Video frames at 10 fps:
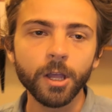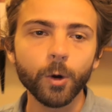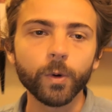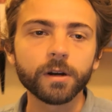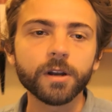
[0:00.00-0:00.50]

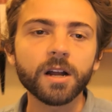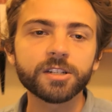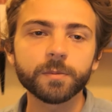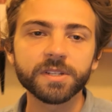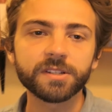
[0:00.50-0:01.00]
we are not
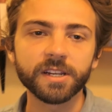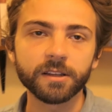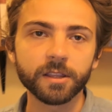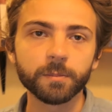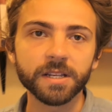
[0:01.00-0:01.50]
to
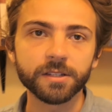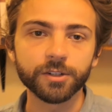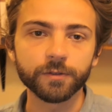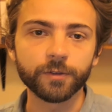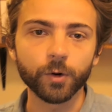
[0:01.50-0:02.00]
mistake the
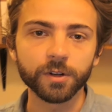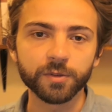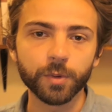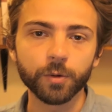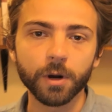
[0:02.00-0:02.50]
message of Florence
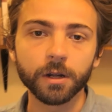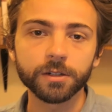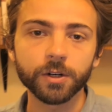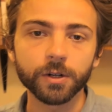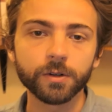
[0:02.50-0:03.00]

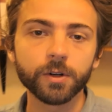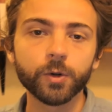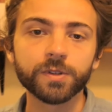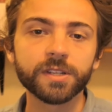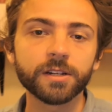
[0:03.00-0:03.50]
Beaumont,
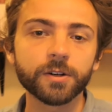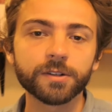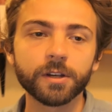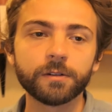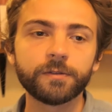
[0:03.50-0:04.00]
who set
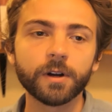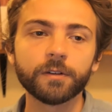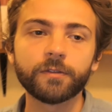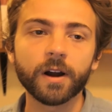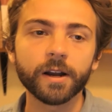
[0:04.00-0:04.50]
herself
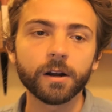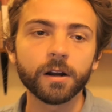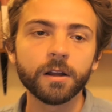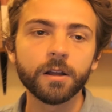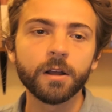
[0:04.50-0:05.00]

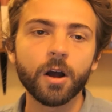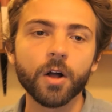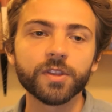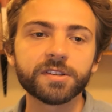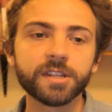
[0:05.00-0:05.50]
afire
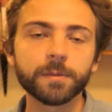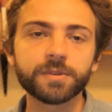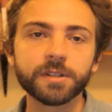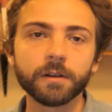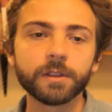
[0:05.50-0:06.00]
on the
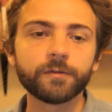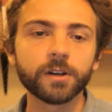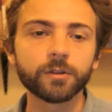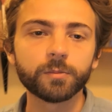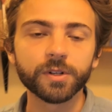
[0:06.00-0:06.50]
steps of the
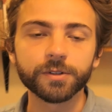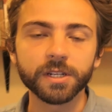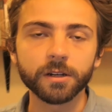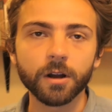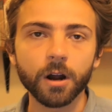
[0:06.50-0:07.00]
federal
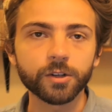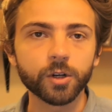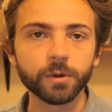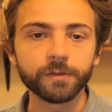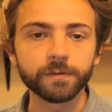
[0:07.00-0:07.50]
building
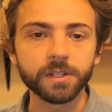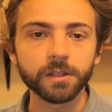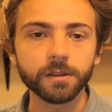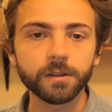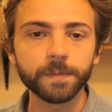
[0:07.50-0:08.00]
October
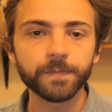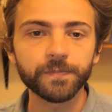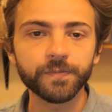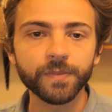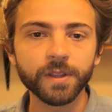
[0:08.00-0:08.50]
15th.
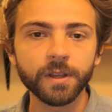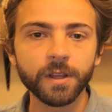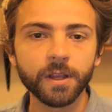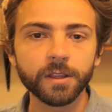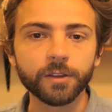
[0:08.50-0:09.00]

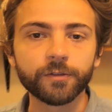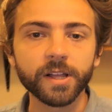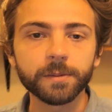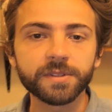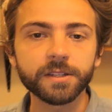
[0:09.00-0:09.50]
The
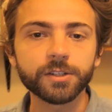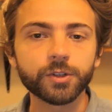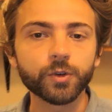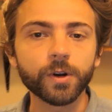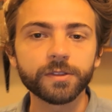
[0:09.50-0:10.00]
flames that
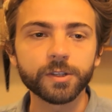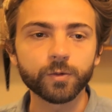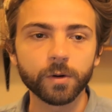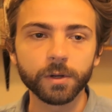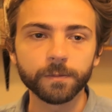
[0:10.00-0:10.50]
destroyed this
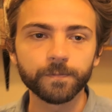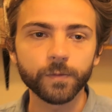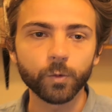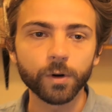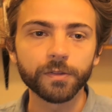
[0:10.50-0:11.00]
woman
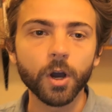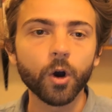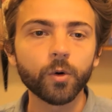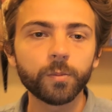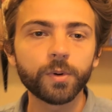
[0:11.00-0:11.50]
were in the
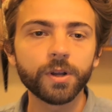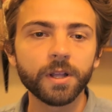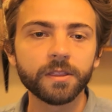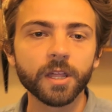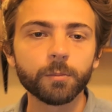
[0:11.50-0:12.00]
hope
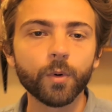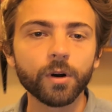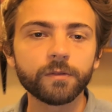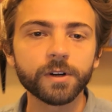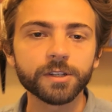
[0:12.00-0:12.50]
that
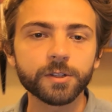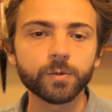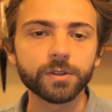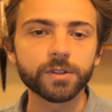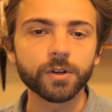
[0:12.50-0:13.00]
more of us
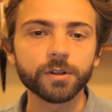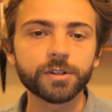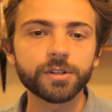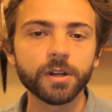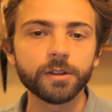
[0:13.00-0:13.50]
would
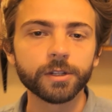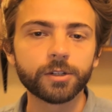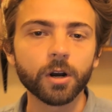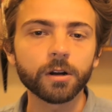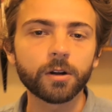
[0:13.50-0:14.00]
search the
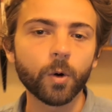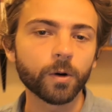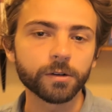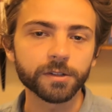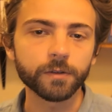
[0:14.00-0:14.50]
dark
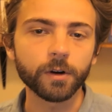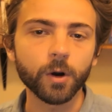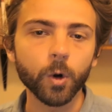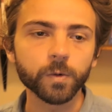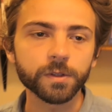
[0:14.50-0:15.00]
corners of our
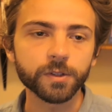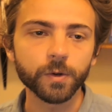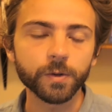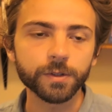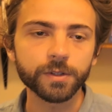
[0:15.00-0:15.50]
own
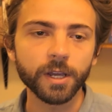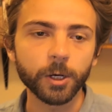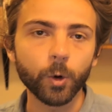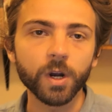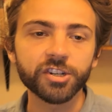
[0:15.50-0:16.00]
souls
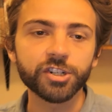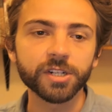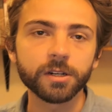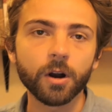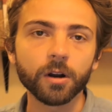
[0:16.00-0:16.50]
and
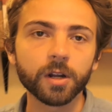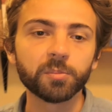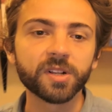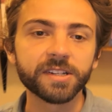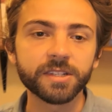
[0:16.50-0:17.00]
question our
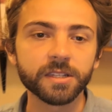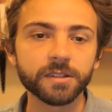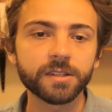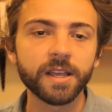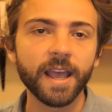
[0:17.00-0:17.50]

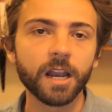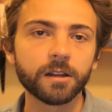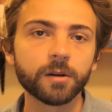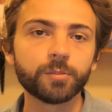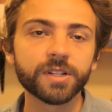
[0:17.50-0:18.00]
complacence and
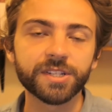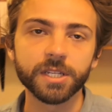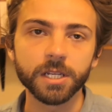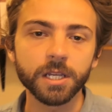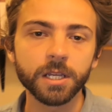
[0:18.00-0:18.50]

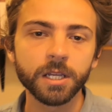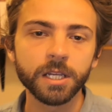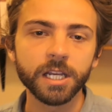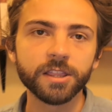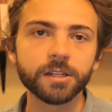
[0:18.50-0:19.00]
complicity
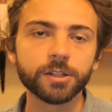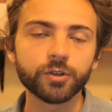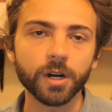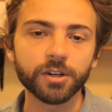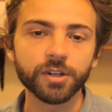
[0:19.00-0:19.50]
in the
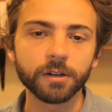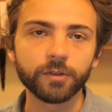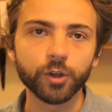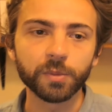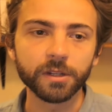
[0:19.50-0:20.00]
destruction of
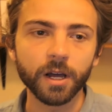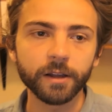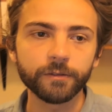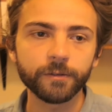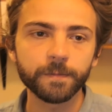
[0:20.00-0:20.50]
human
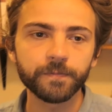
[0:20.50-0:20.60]
life.